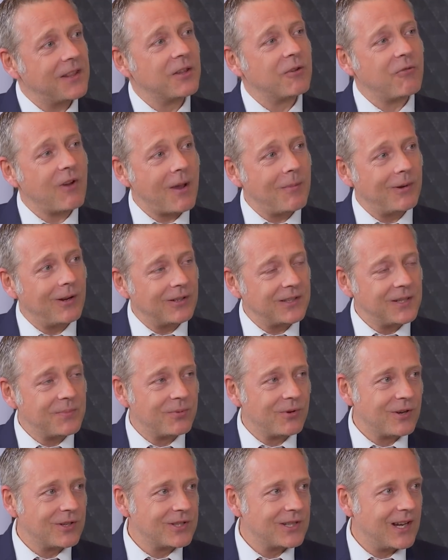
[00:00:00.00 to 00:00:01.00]
of the Gramalote
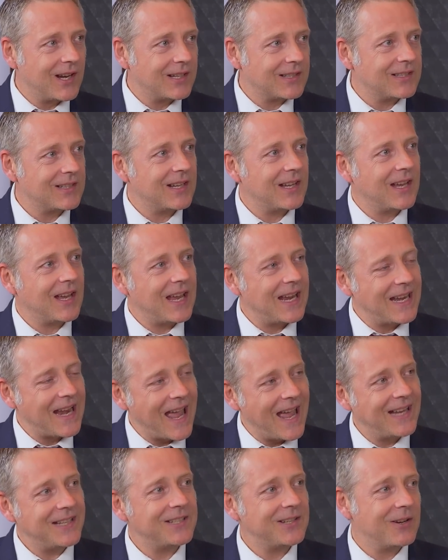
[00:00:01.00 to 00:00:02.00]
project in
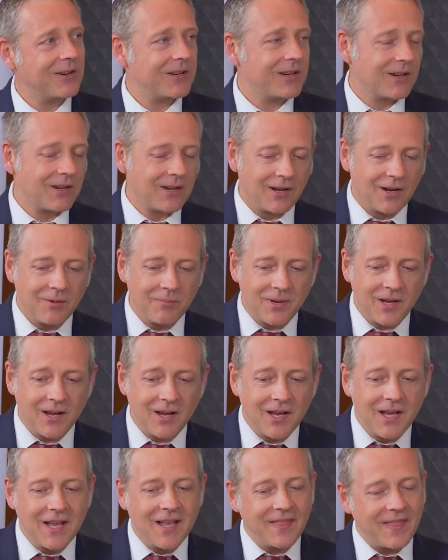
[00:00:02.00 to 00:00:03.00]
Antioquia, Colombia,
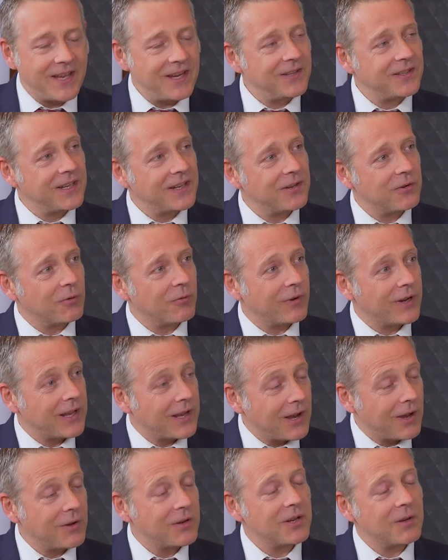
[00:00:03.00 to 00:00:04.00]
that you didn't
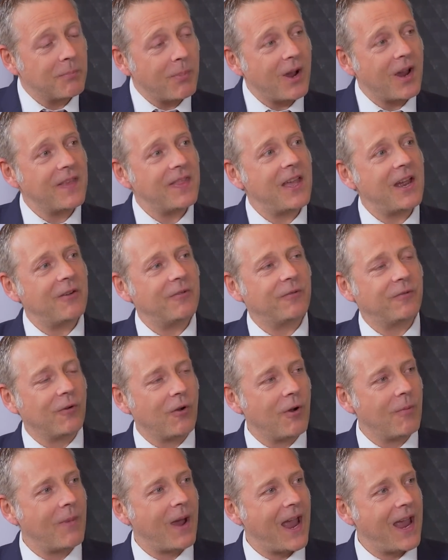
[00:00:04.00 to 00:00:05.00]
already own. You're buying that
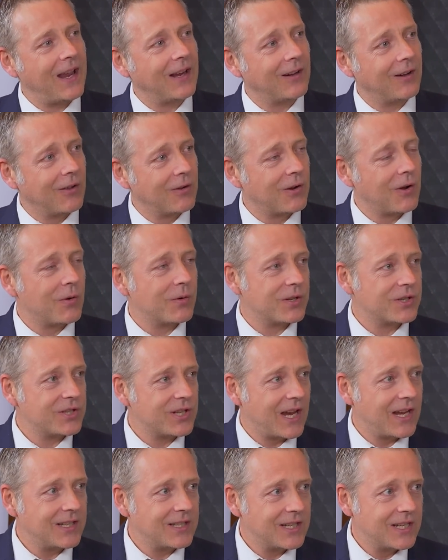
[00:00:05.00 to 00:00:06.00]
from AngloGold
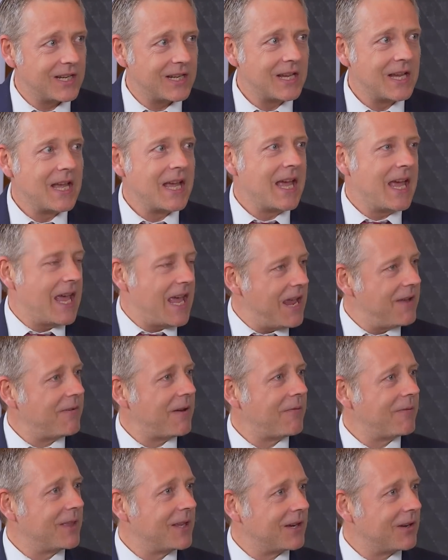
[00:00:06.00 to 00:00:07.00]
Ashanti. If
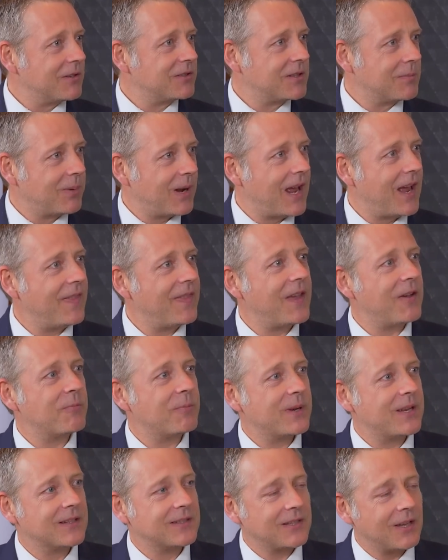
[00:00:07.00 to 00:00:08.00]
everything goes to plan, that will
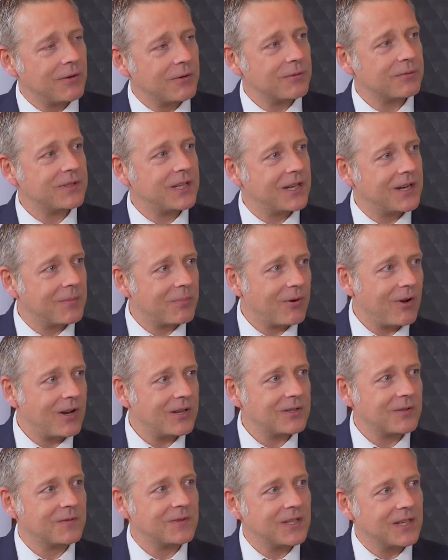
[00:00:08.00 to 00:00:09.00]
be a total ticket
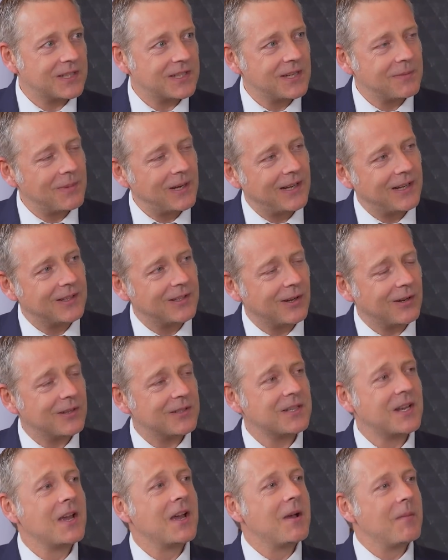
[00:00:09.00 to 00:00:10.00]
price of $60 million,
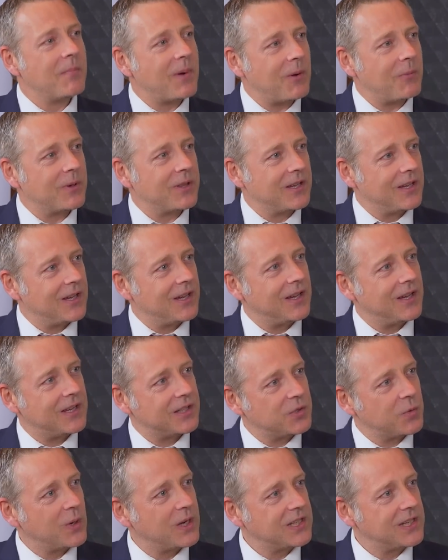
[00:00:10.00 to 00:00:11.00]
but with a
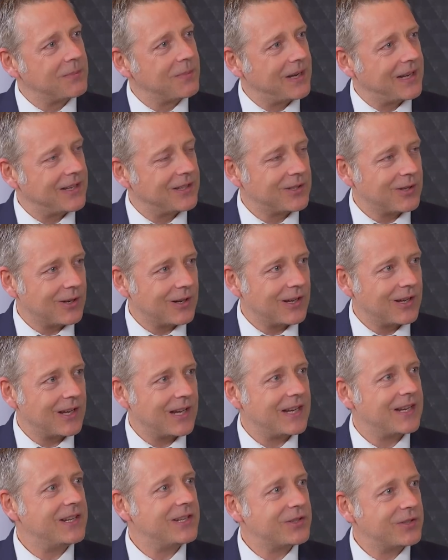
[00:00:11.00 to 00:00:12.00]
$20 million
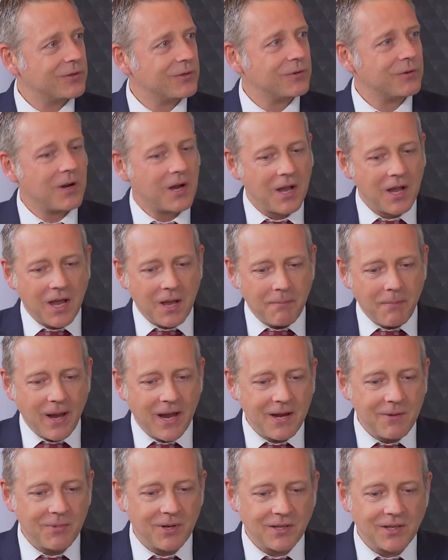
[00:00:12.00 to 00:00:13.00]
initial
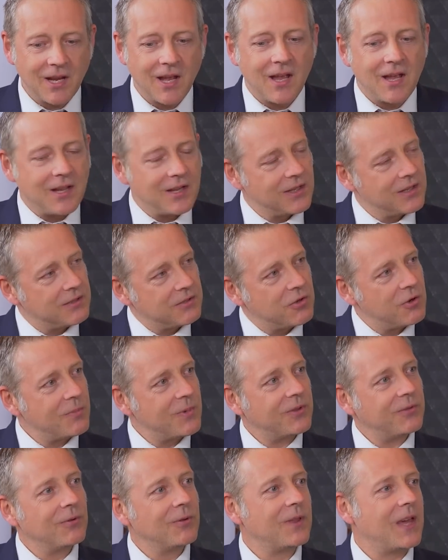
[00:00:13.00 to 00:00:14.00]
payment. Talk
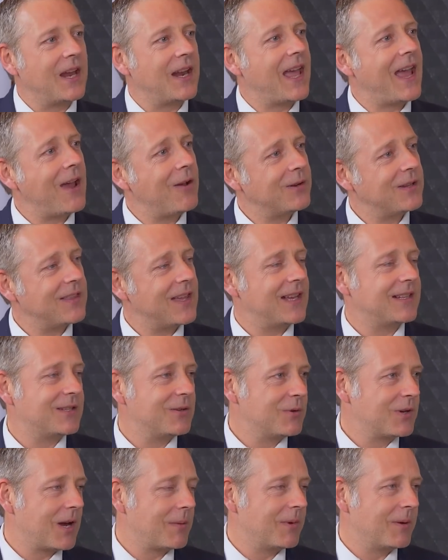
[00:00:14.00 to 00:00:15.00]
me through that. How did that
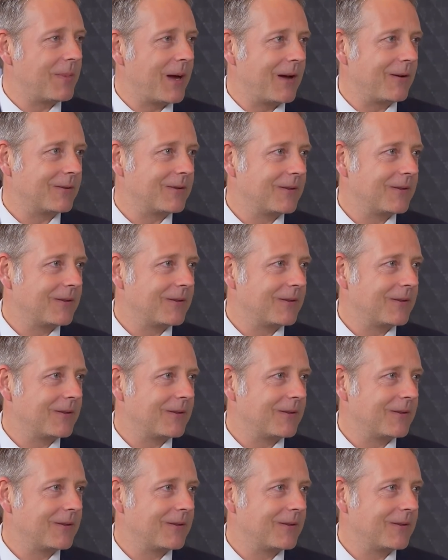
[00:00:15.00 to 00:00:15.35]
deal come about?